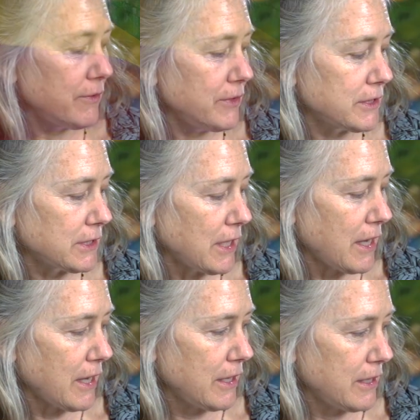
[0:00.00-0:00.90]
of the
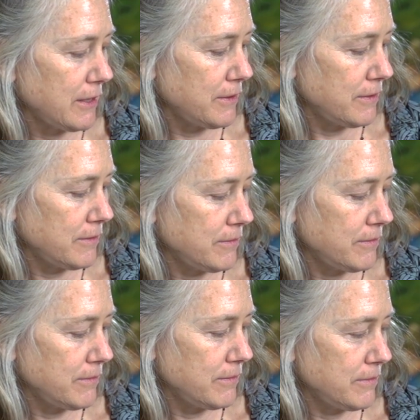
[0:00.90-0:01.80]
slide.
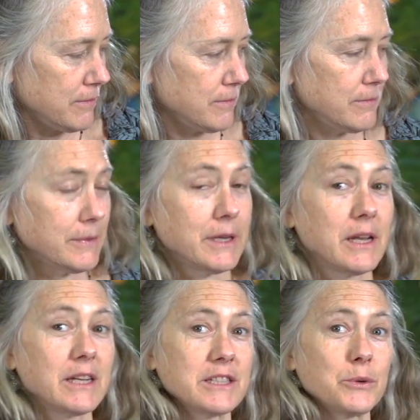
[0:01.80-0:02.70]
He
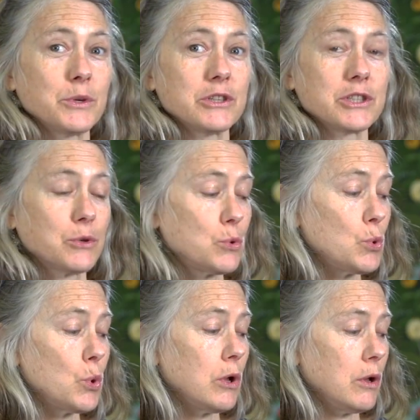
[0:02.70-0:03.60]
likes it where it's cool.